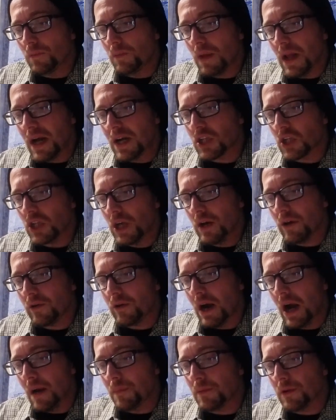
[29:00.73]
black
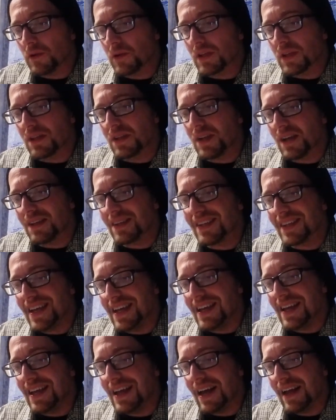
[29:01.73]
sharecroppers in
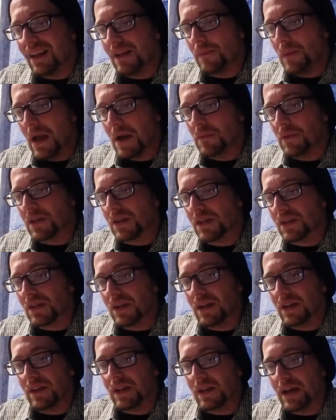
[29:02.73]
Tuskegee, Alabama to
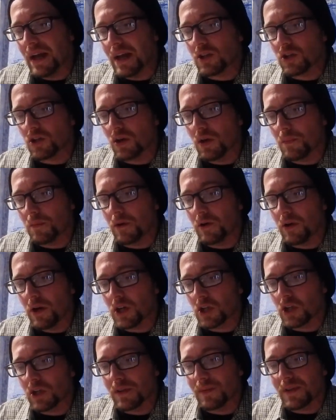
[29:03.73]
study the natural
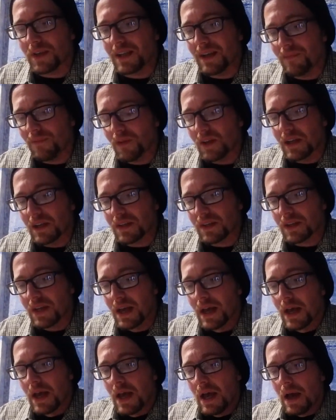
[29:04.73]
progression of syphilis.
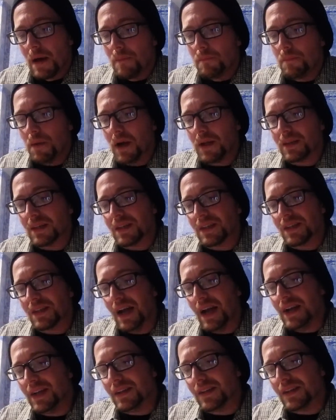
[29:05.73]
But the
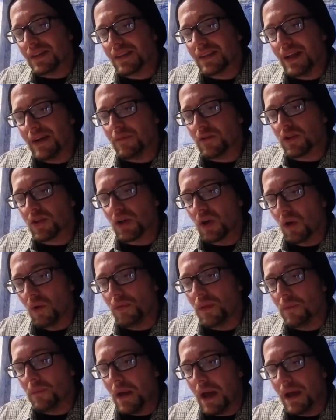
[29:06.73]
scientists never
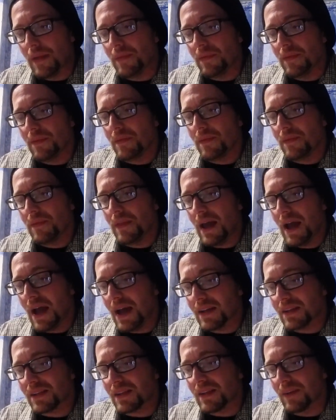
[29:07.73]
told the men they
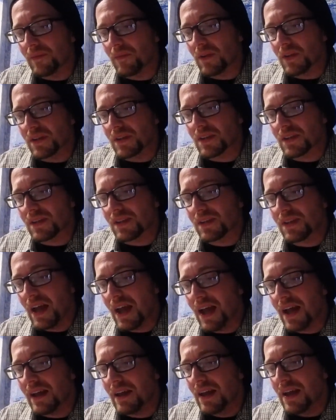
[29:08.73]
had syphilis.
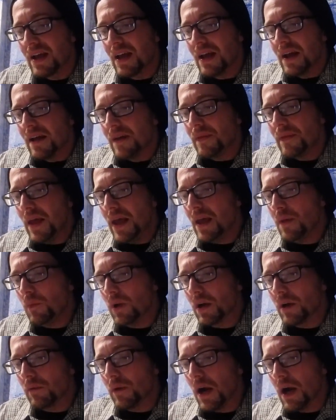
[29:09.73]
Instead, they
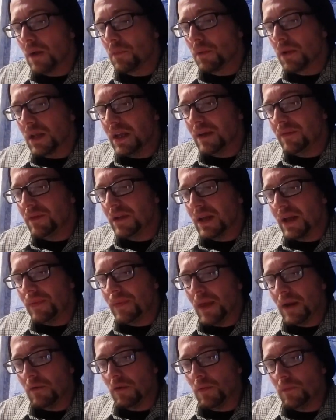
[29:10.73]
went around believing
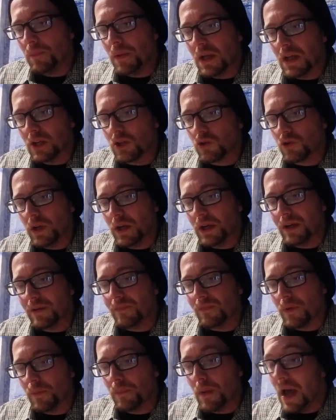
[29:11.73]
that they were being
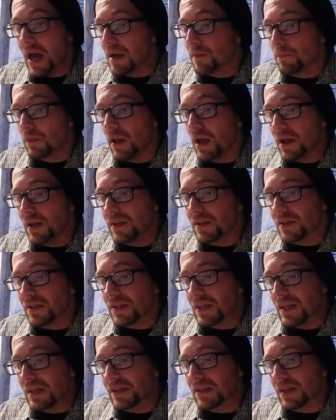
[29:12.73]
treated for bad blood
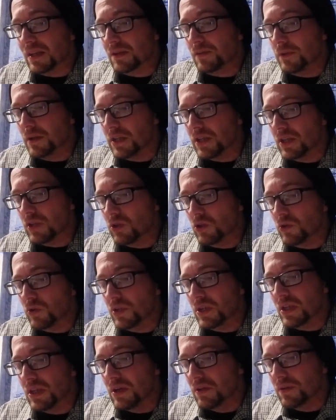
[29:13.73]
disease as
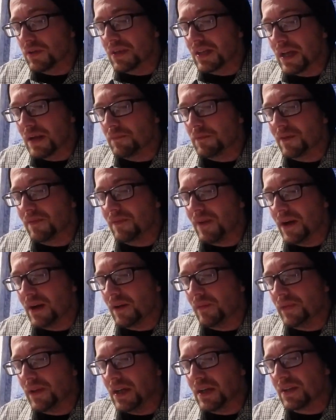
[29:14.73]
researchers used them to find
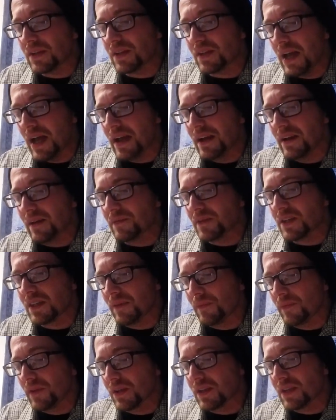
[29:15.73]
out the extent of
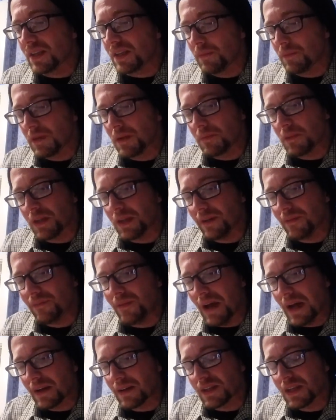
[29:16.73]
syphilis symptoms and
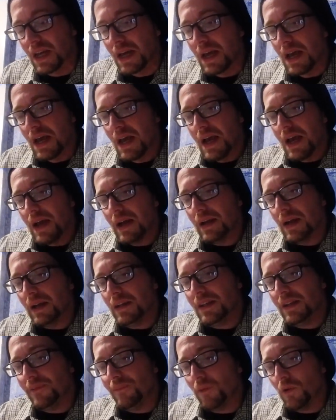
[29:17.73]
effects. In
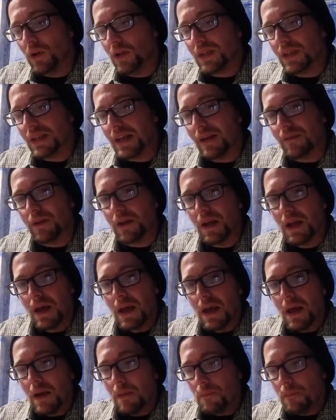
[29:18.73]
1947,
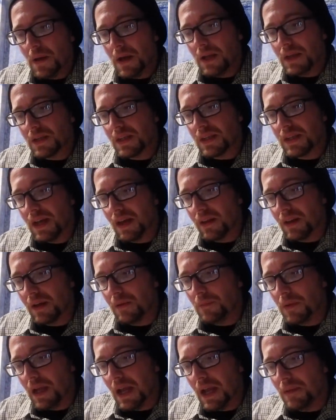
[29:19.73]

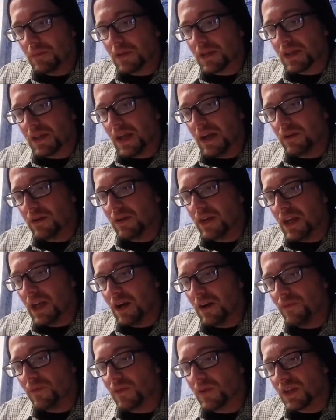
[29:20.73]
penicillin became the standard
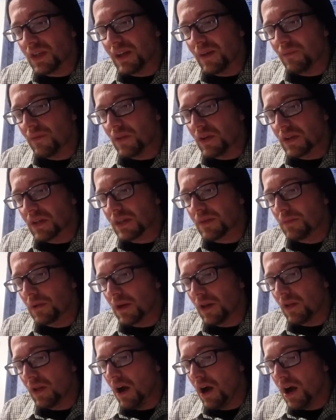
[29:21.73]
cure for syphilis,
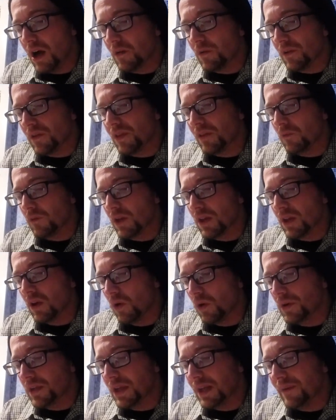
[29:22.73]
but along with
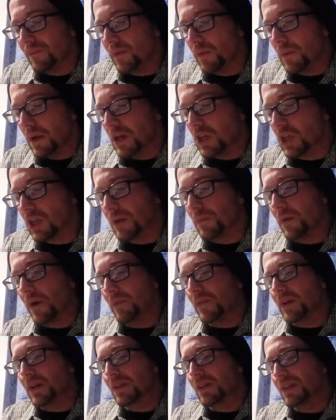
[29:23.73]
withholding information
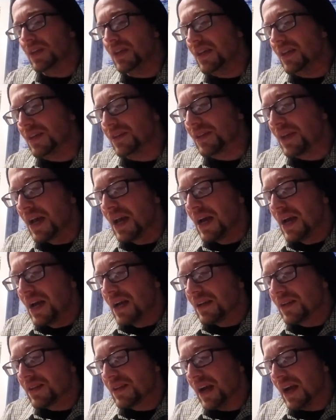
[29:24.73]
about the disease,
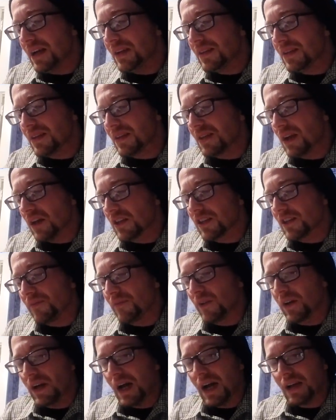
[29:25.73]
scientists also
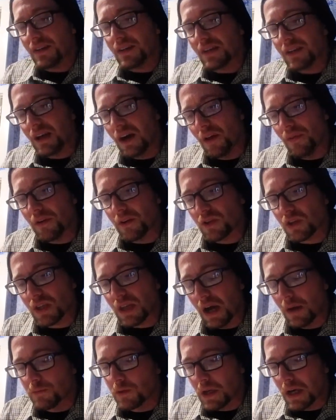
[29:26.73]
forgot to tell their
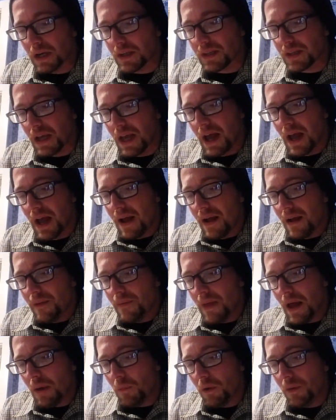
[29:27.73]
subjects
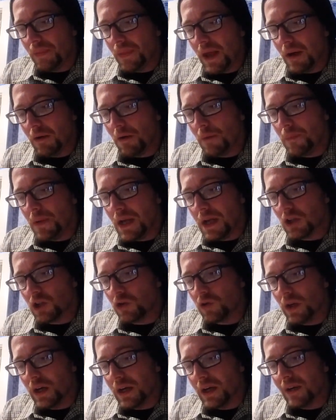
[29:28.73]
that what they were being
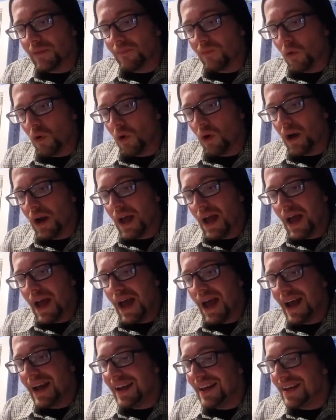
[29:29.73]
treated for
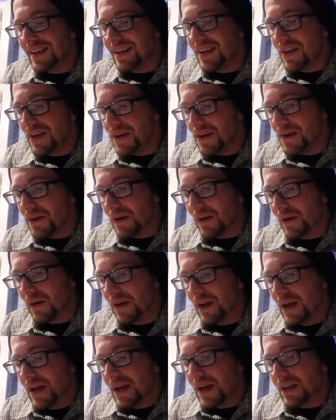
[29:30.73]
had a cure.
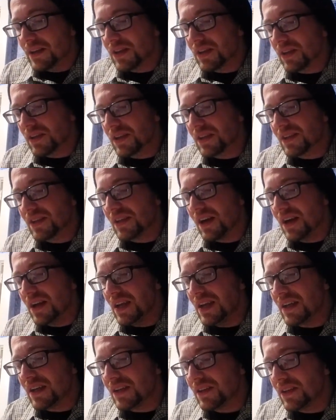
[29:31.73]
And so the
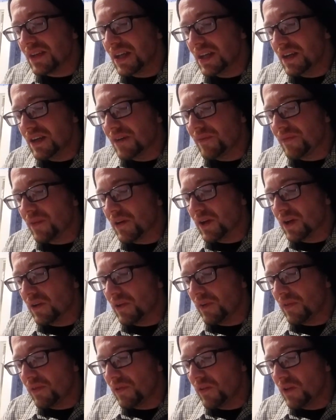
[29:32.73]
study continued for
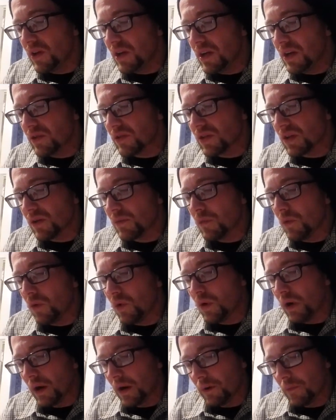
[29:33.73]
nearly 30 years or
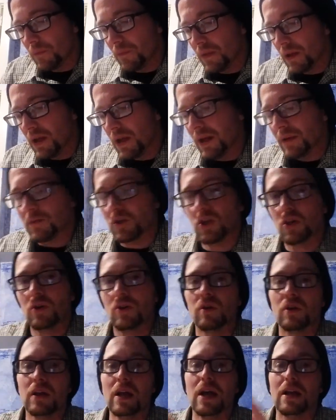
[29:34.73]
more. And I'm
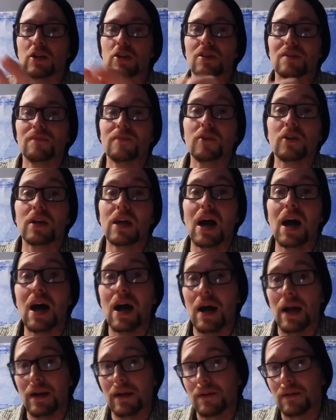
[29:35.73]
sure, just
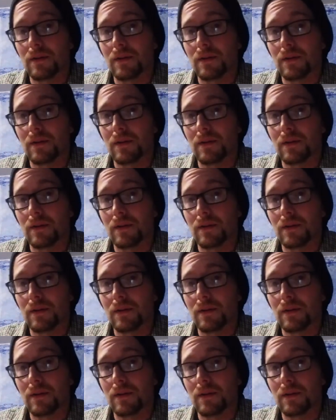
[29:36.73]
forgot.